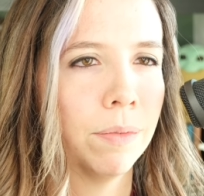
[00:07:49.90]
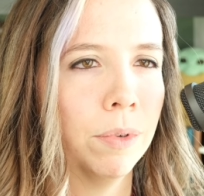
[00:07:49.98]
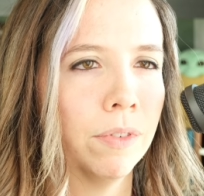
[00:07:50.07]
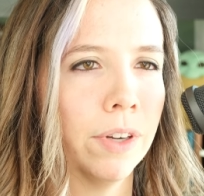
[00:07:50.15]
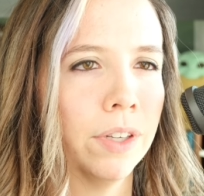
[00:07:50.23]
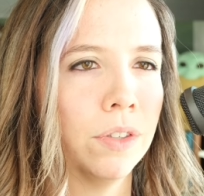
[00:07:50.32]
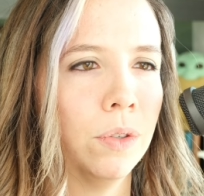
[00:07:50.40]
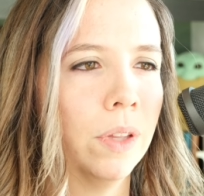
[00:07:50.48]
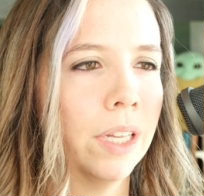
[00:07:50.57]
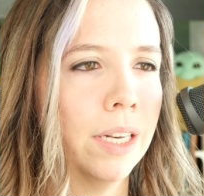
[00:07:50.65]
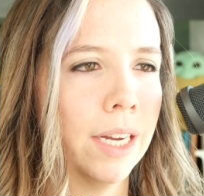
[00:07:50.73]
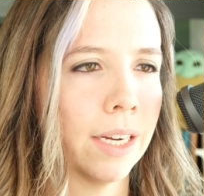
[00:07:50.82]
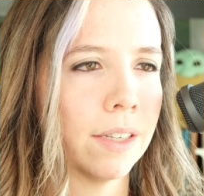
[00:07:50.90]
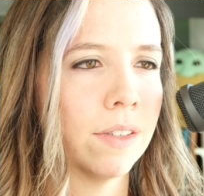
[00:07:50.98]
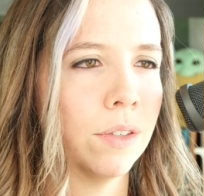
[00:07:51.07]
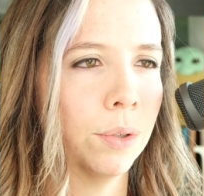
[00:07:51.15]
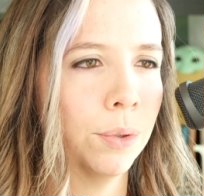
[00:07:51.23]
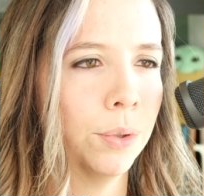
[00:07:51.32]
move on to the next
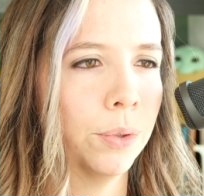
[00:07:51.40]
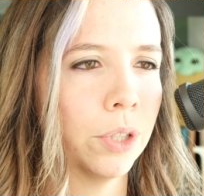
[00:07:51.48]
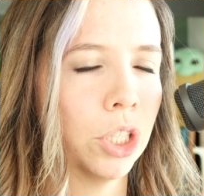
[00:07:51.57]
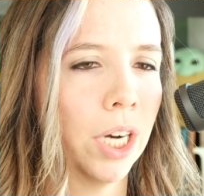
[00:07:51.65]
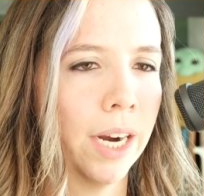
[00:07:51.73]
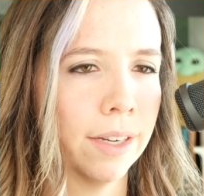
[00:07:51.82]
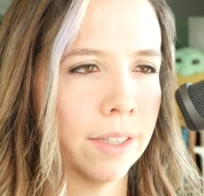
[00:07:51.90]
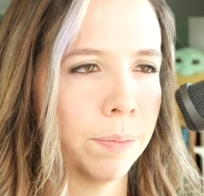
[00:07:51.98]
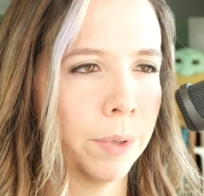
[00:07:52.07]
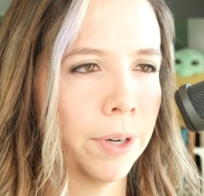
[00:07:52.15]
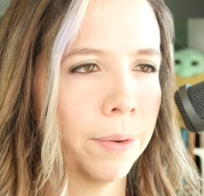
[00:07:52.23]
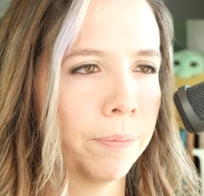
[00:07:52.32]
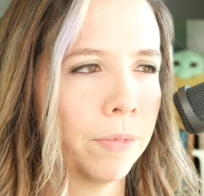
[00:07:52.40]
tool, Jasper.